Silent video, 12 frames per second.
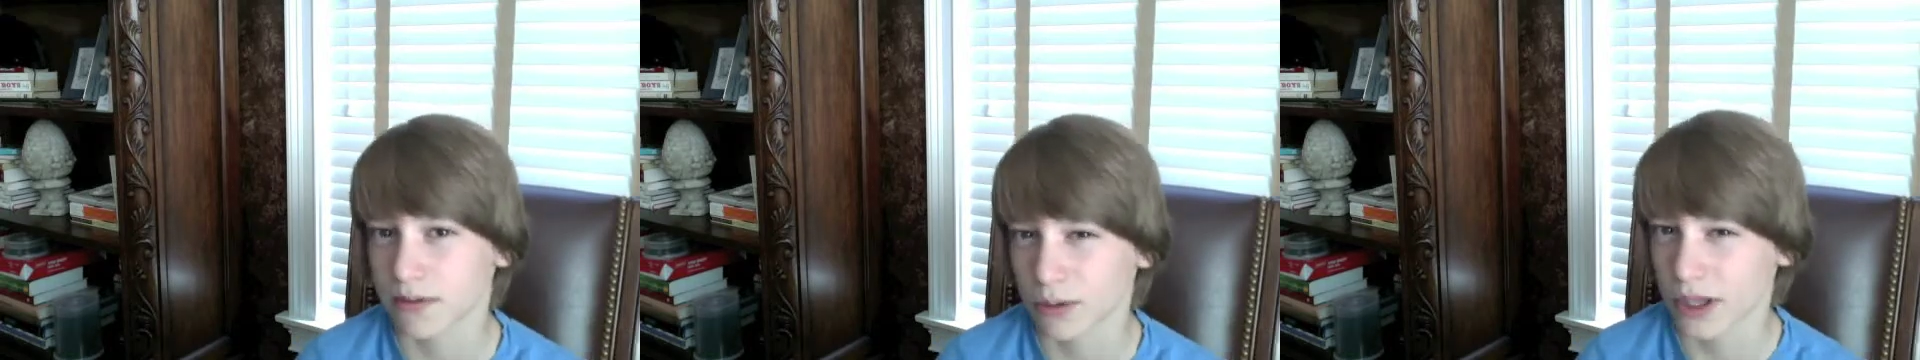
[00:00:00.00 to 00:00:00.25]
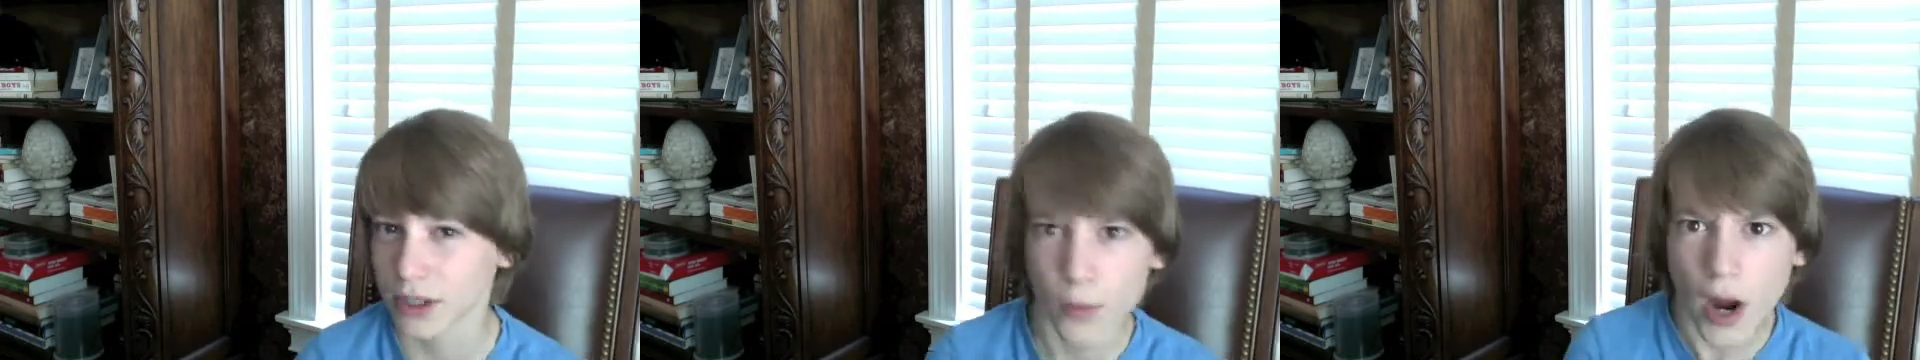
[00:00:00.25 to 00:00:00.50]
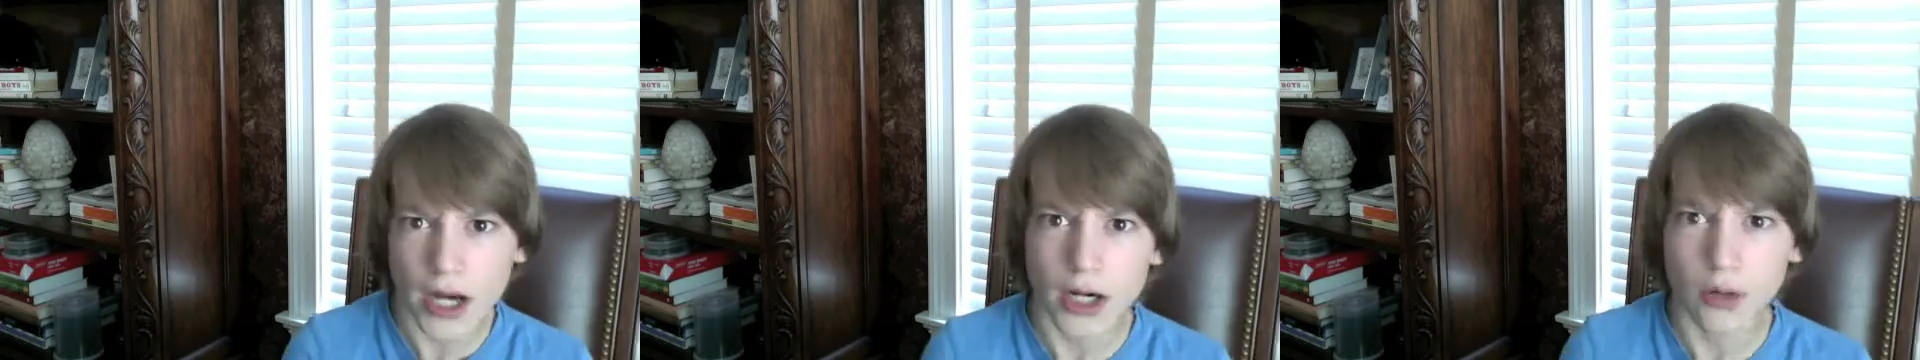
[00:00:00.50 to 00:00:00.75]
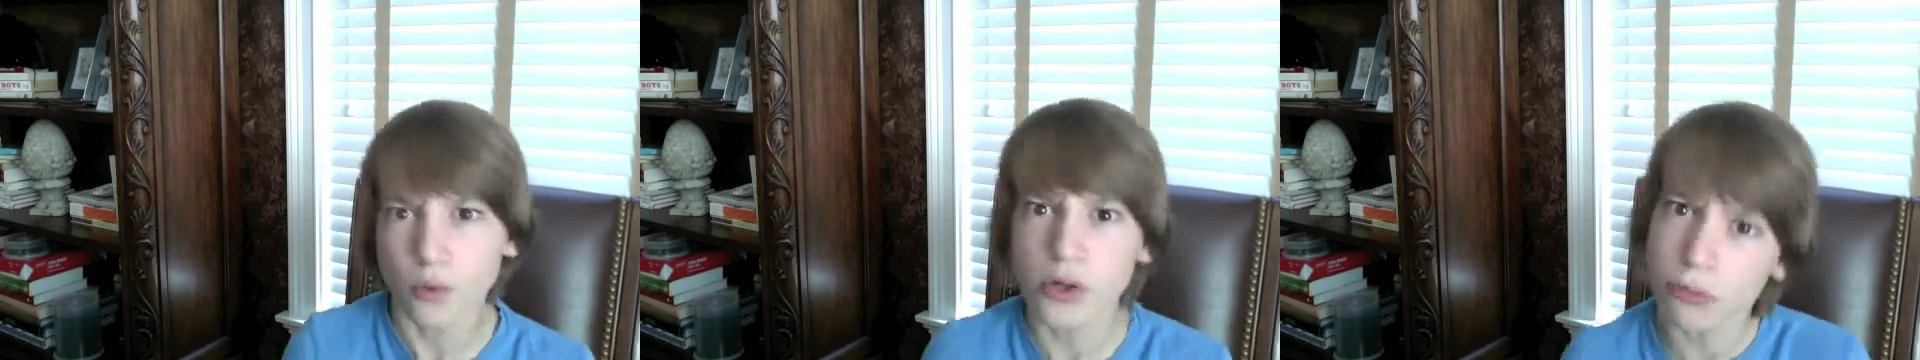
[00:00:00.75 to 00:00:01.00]
they're like, why
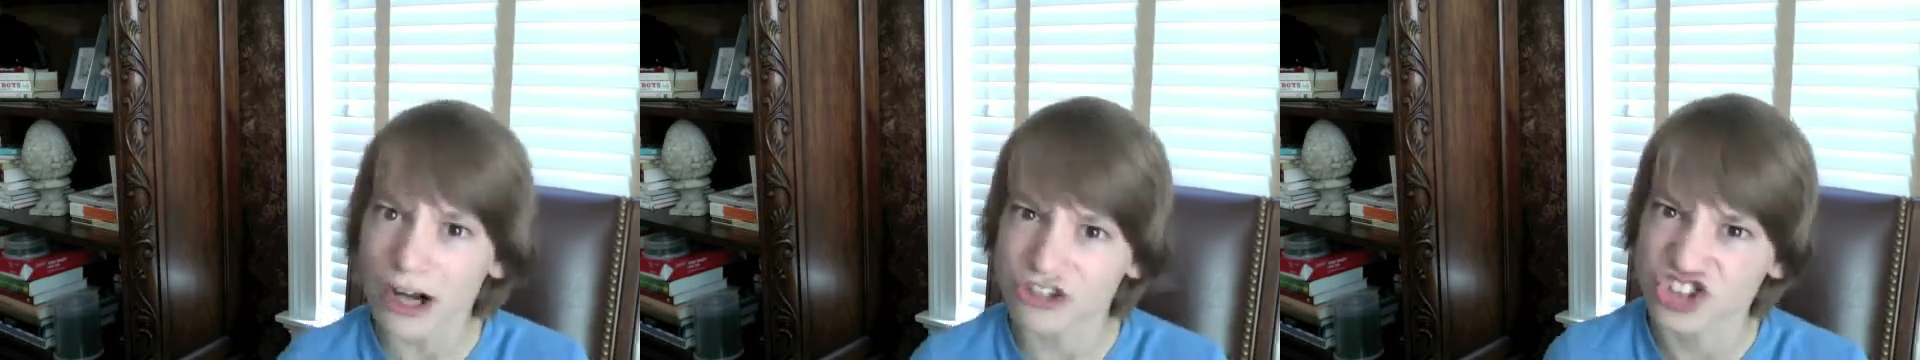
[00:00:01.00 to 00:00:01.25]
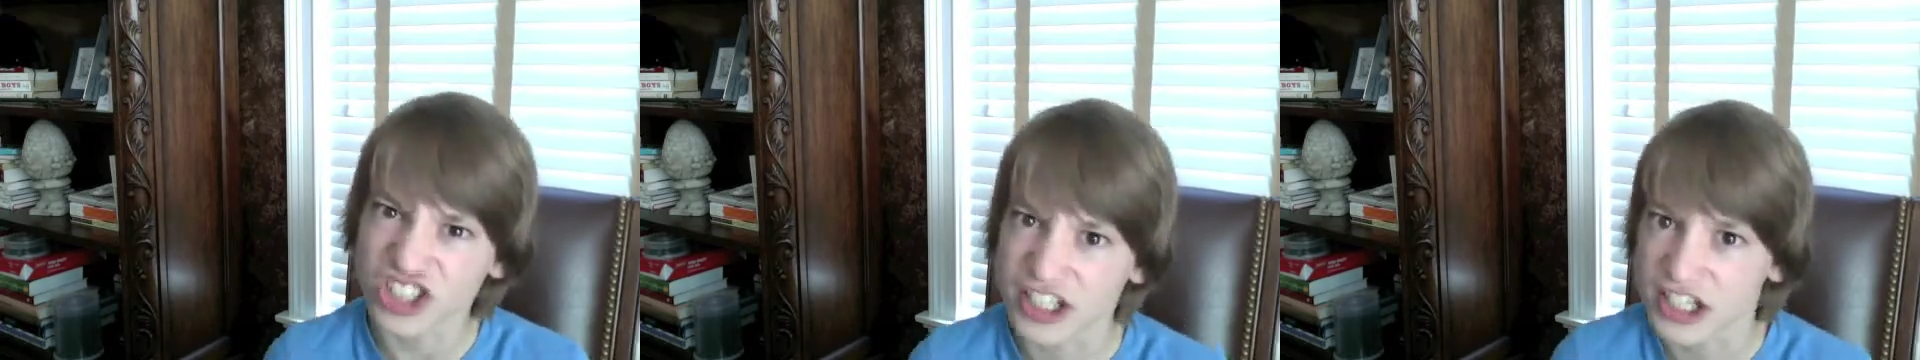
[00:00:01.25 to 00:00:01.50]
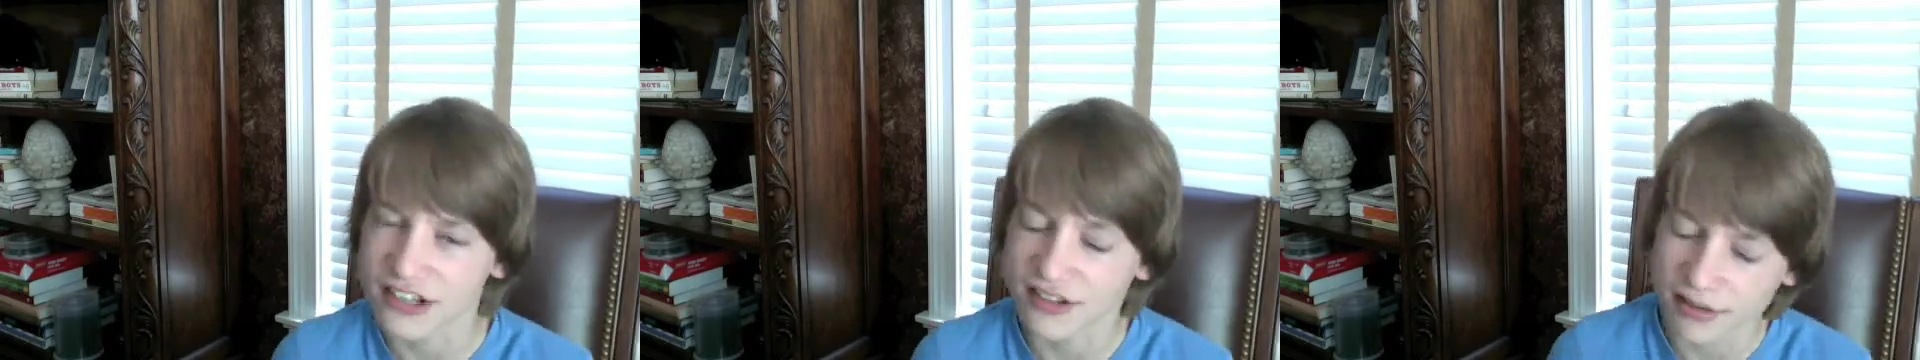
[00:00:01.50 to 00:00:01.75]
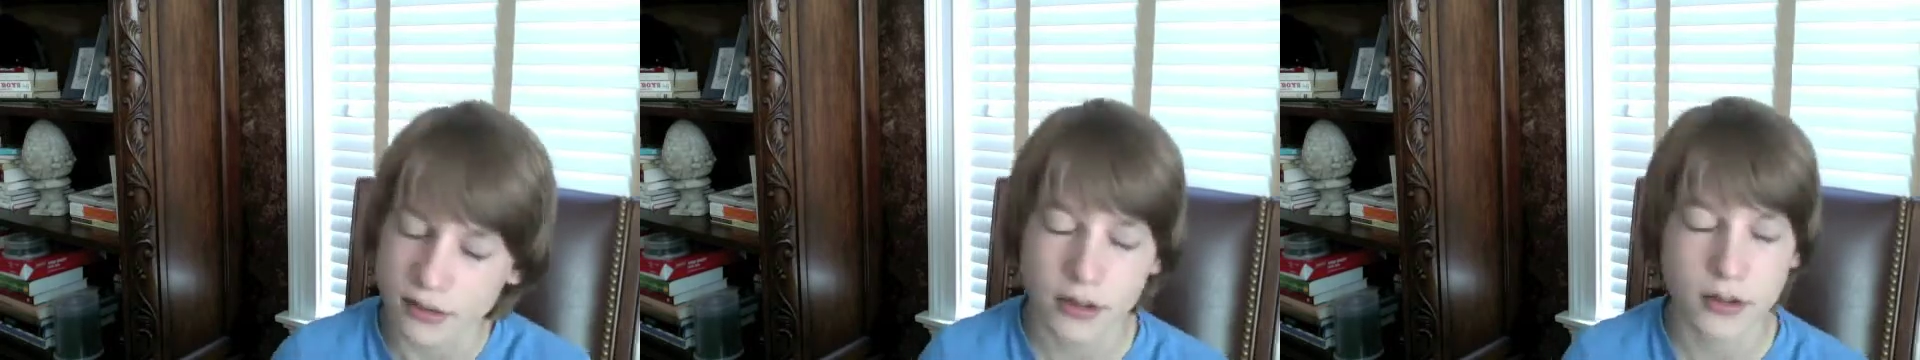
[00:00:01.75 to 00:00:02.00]
are we watching this?